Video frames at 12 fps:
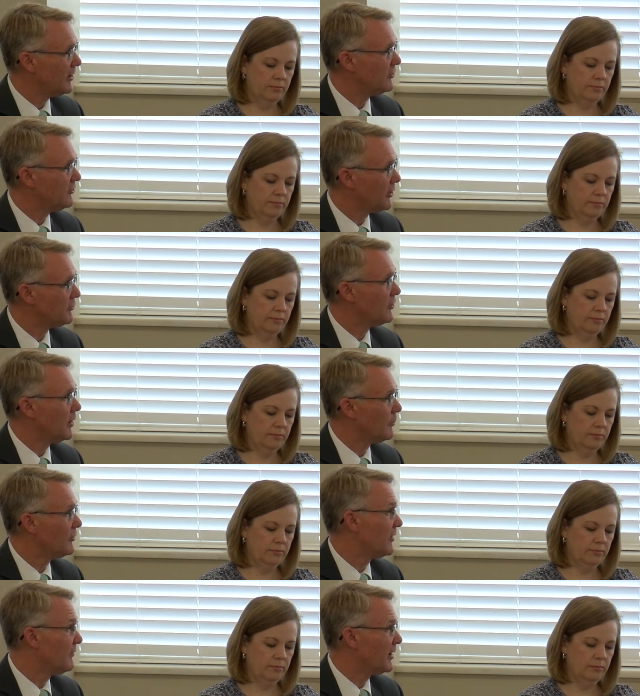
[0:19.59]
Speaker 1: was
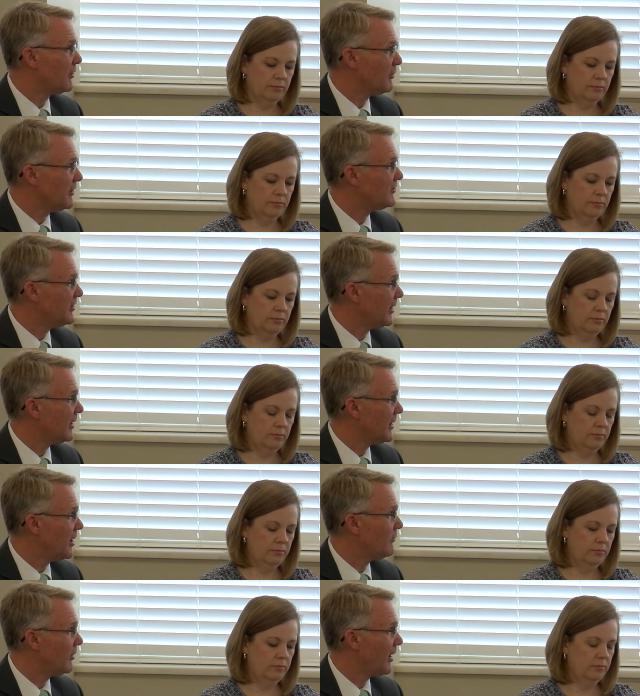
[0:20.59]
extensive, according to
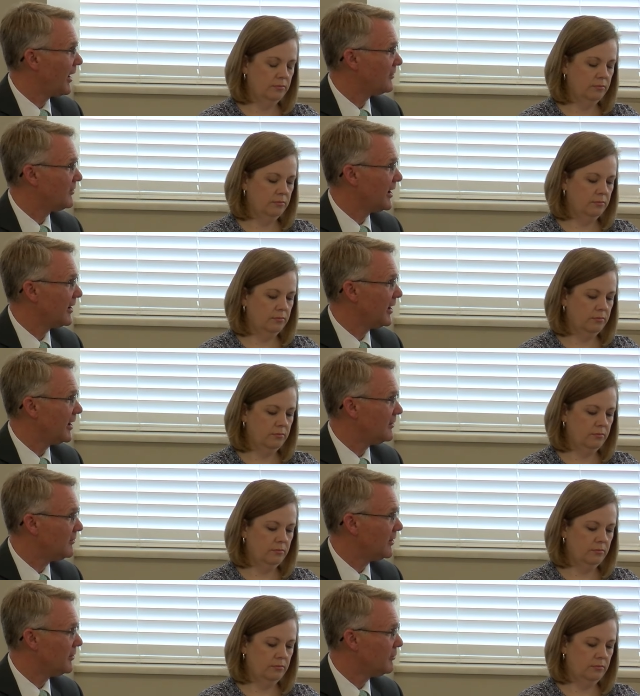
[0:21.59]
Superintendent Dr.
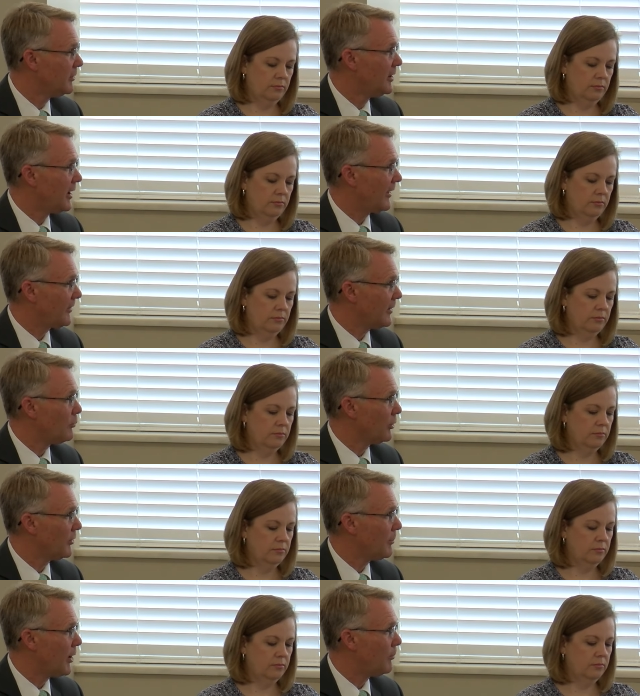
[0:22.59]
Jon Segars,
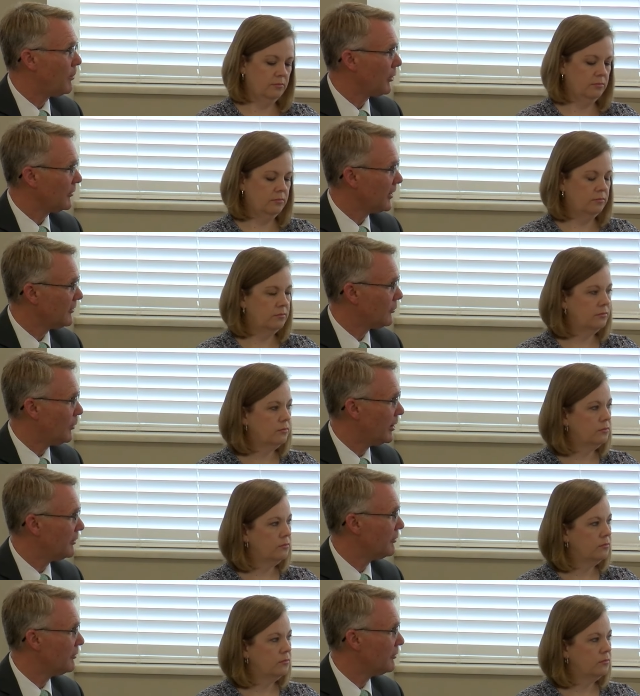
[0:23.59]
who headed the hunt for a new